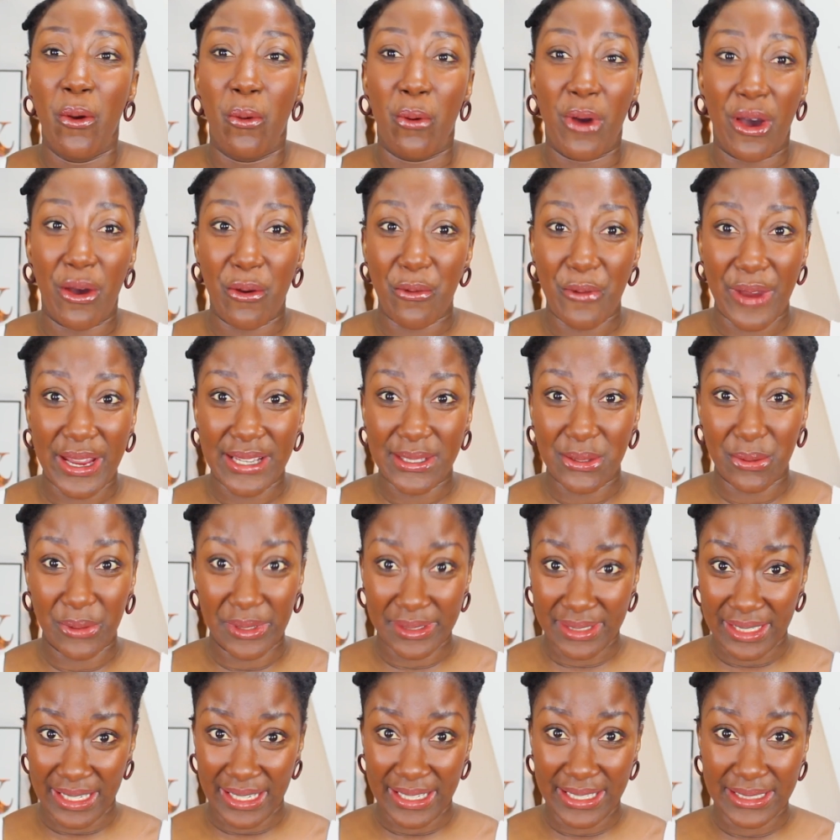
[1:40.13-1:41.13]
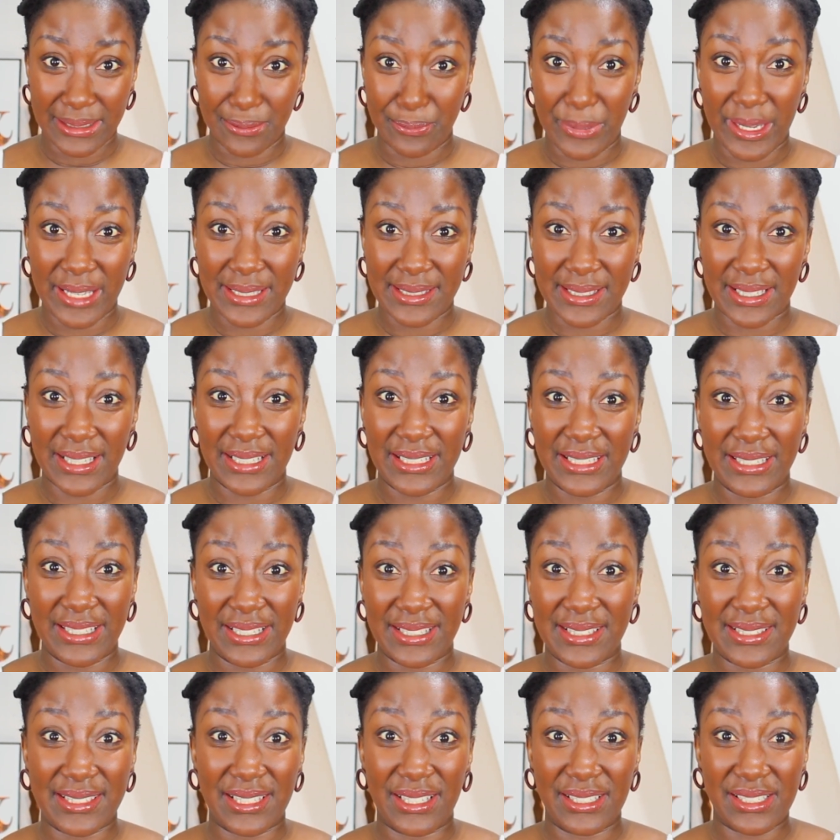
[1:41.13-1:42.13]
Well, rice water is basically
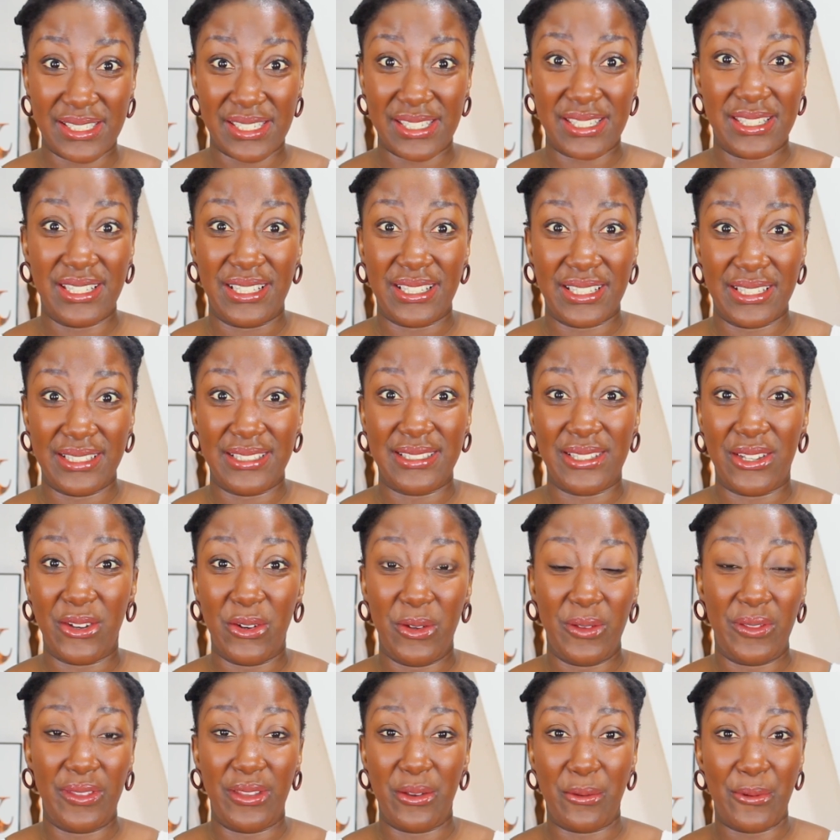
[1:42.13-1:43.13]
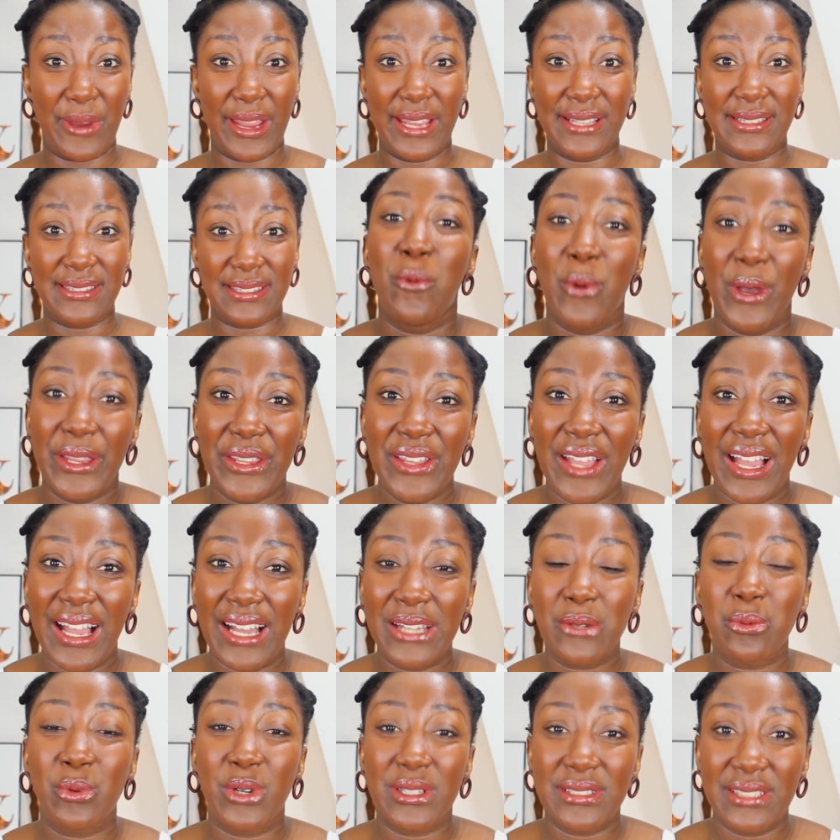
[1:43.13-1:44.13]
the starch that is on the rice. When you
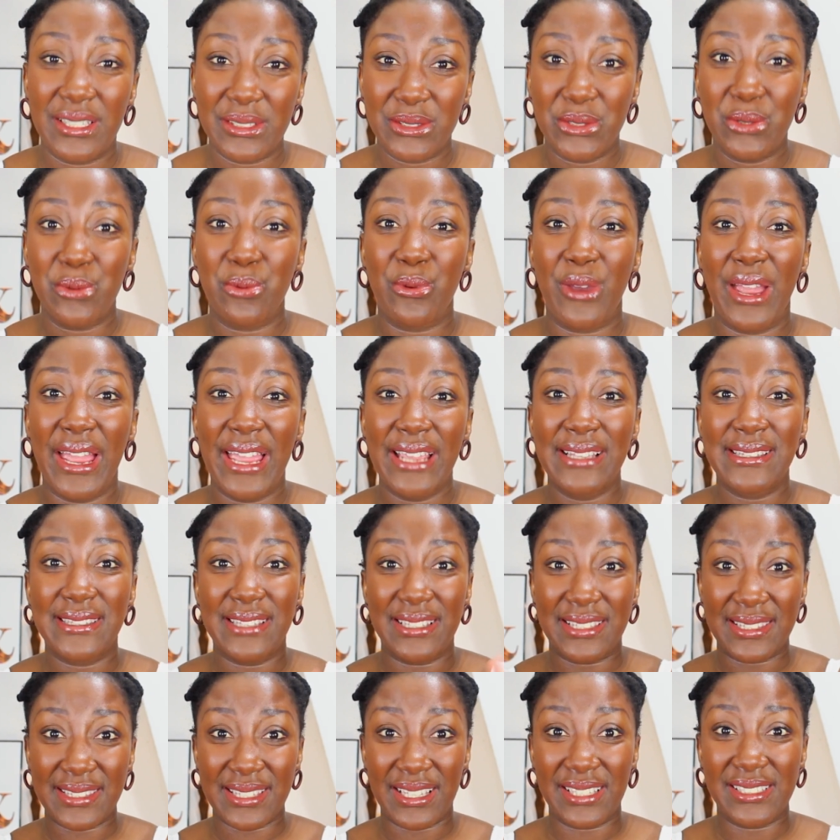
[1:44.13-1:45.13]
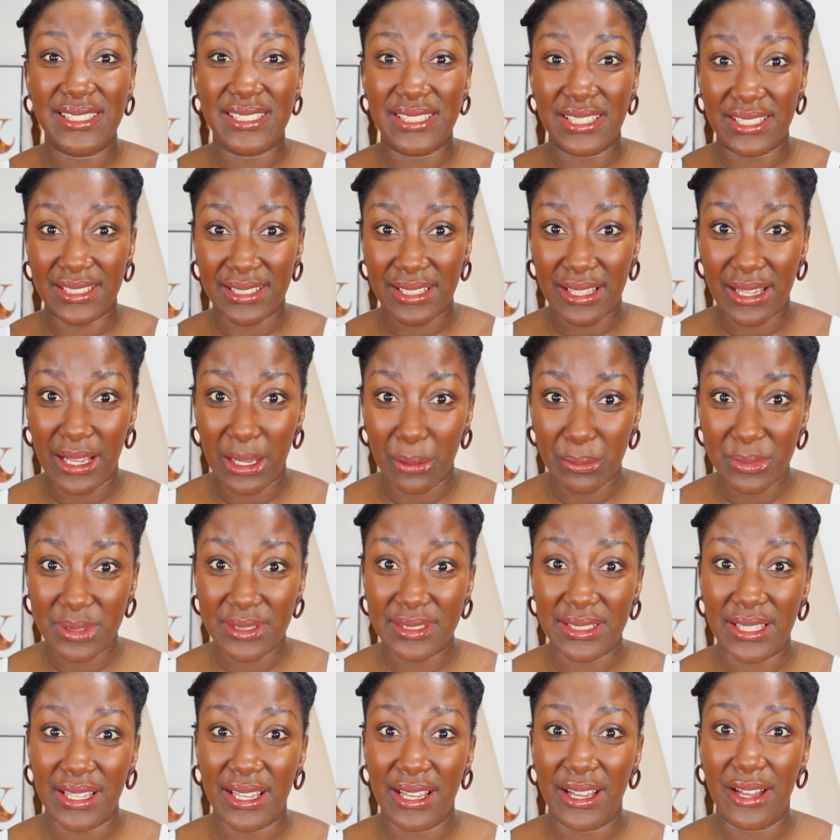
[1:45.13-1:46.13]
add water to rice, the starch that
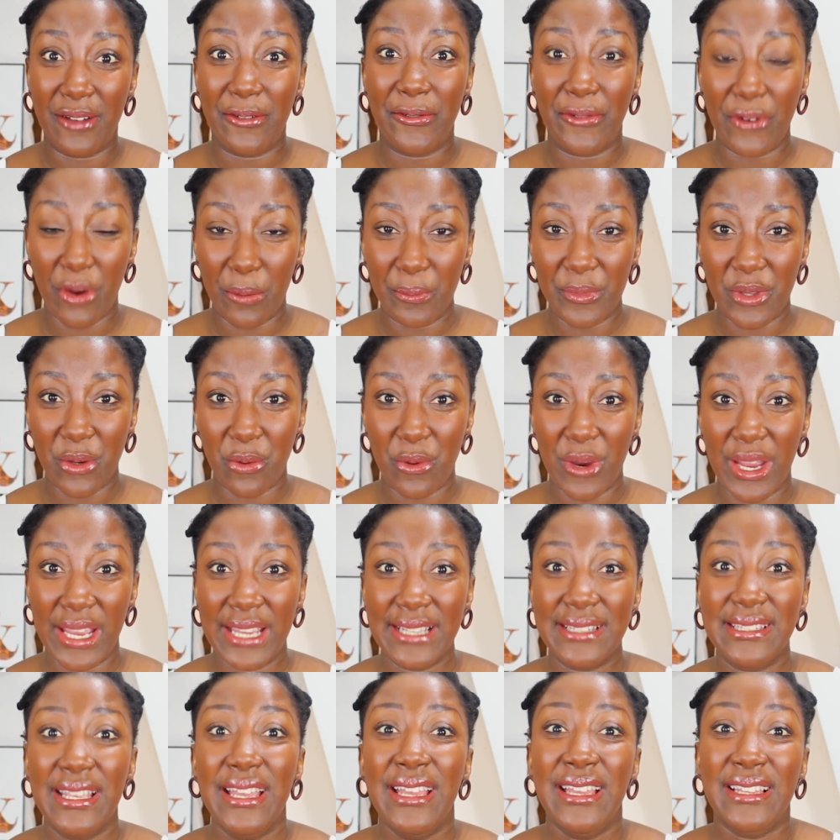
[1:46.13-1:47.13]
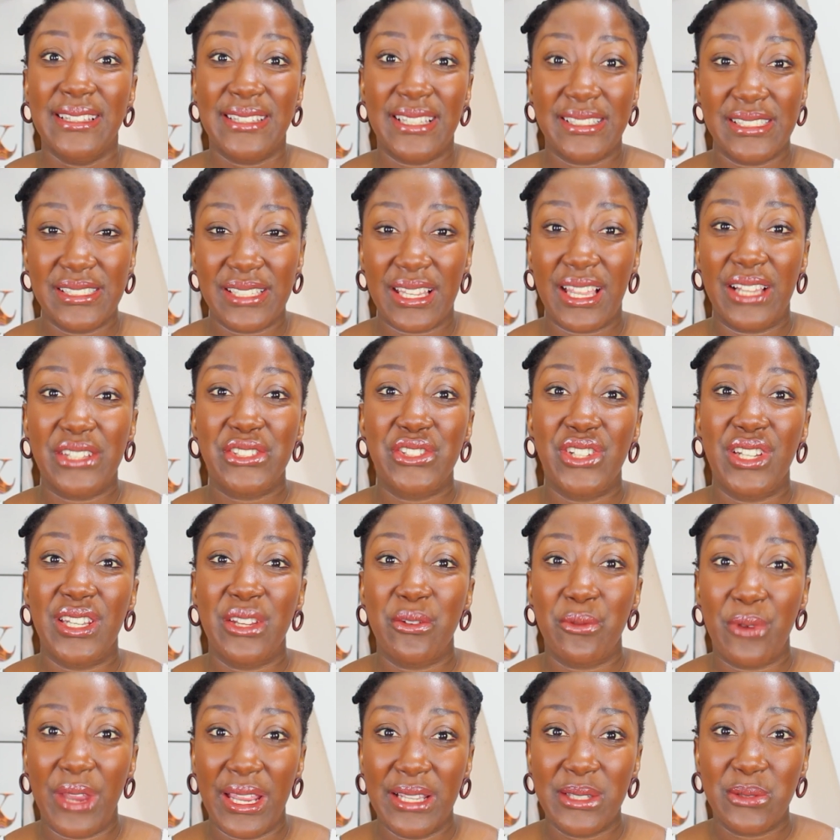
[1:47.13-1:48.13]
comes from the rice, that is
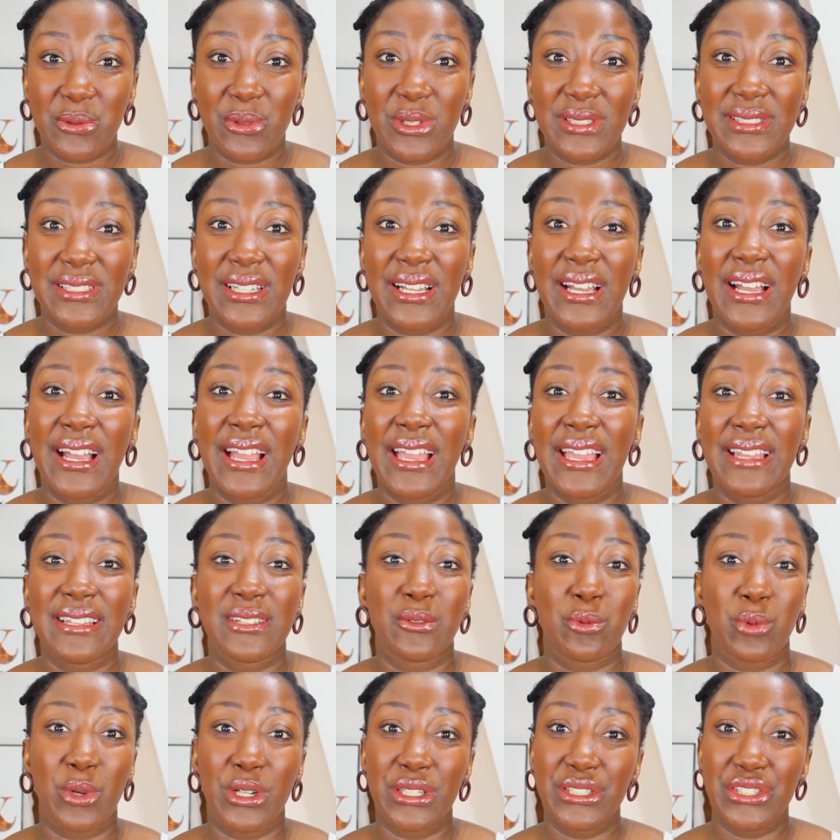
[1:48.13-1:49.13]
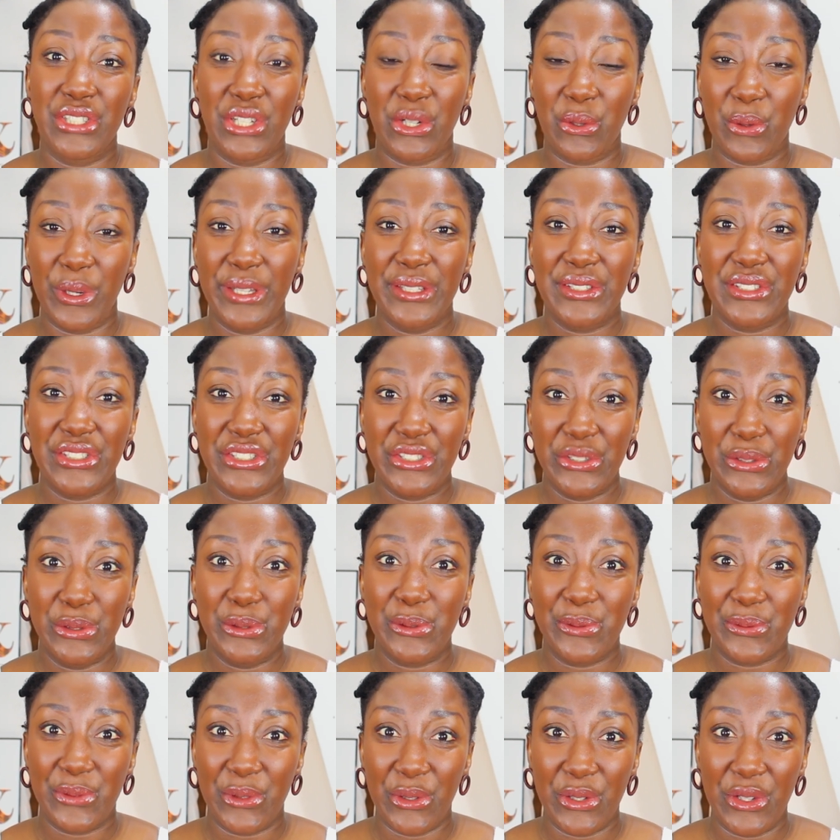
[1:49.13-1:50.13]
actually rice water and what you're going to
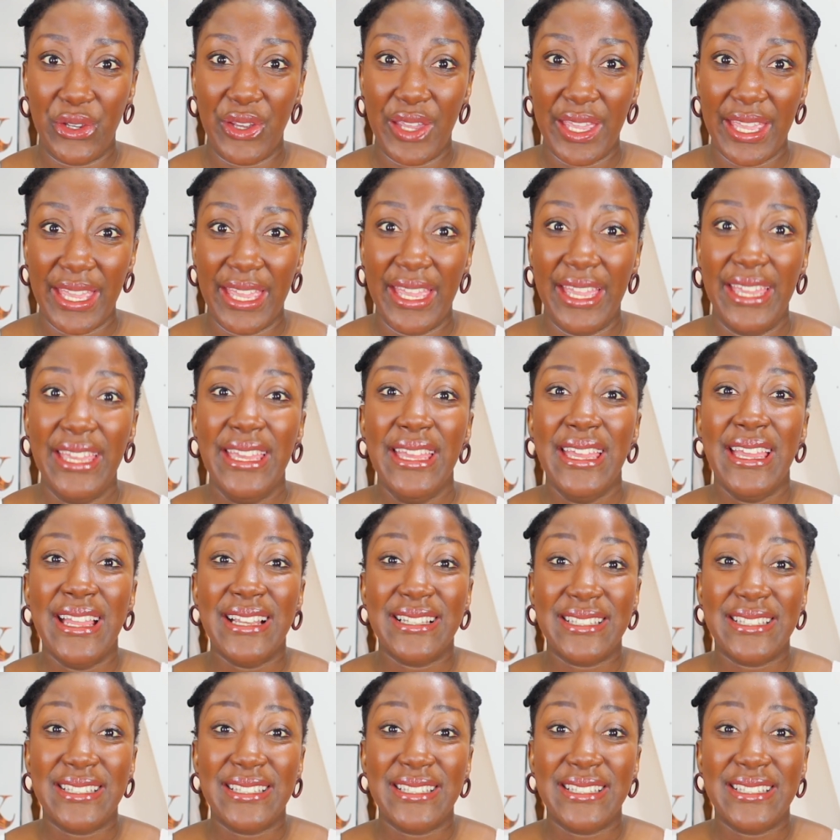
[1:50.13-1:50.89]
use for your hair.